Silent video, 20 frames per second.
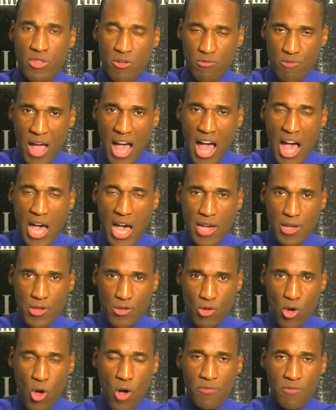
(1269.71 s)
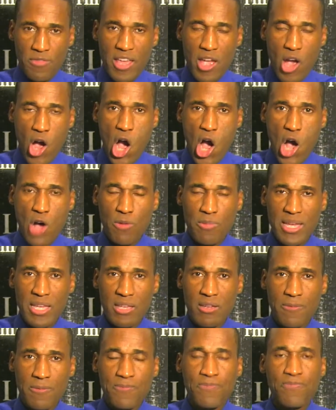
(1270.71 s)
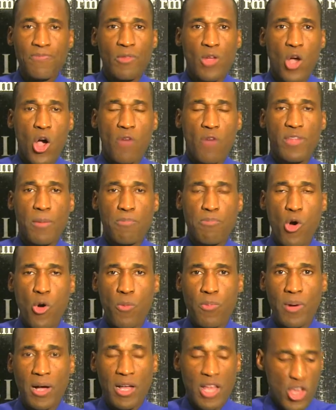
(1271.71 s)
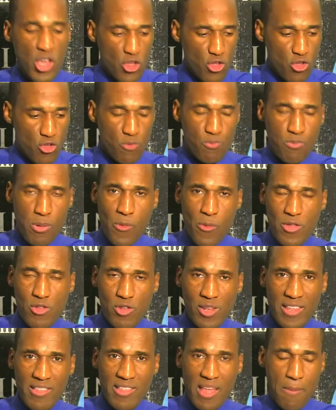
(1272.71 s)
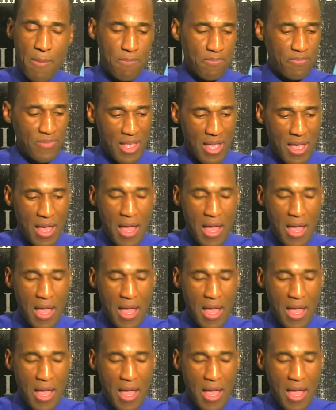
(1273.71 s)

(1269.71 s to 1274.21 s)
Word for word: the rise of the army of the Pope, spiritualism,